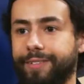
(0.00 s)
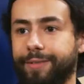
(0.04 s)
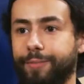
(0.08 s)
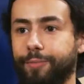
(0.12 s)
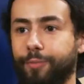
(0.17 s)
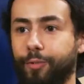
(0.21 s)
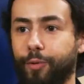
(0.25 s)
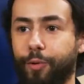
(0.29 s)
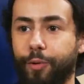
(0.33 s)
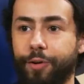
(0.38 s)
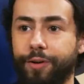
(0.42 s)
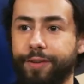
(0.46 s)

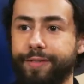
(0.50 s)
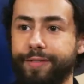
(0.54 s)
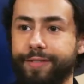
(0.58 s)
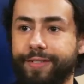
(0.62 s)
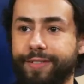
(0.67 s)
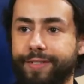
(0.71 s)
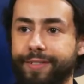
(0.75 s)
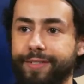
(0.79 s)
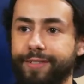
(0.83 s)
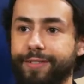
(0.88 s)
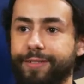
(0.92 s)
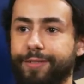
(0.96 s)
important
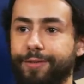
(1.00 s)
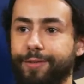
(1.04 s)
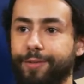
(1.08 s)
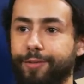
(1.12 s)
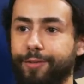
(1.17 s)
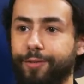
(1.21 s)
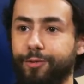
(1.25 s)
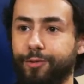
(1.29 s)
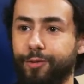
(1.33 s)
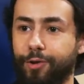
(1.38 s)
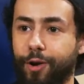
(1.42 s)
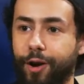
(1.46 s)
to
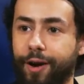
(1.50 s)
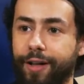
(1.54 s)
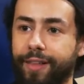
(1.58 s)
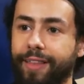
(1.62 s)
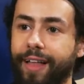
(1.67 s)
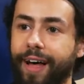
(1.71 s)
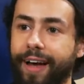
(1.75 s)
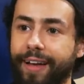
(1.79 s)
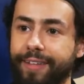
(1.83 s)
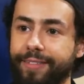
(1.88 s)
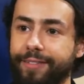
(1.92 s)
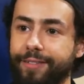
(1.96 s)
draw
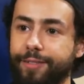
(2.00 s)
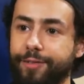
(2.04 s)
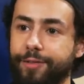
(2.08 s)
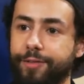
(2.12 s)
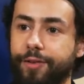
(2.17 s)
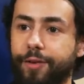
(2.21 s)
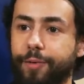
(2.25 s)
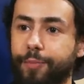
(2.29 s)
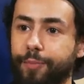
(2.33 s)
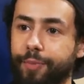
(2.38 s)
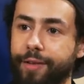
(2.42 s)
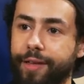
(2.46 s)
lines in
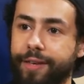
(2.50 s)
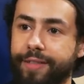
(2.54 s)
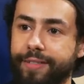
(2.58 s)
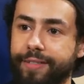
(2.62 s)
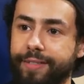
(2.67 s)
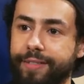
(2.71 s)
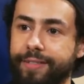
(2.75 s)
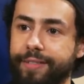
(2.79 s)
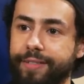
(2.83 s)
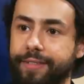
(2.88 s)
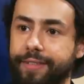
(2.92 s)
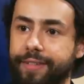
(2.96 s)
certain
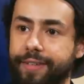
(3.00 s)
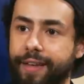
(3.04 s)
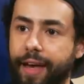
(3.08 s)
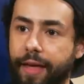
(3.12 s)
places.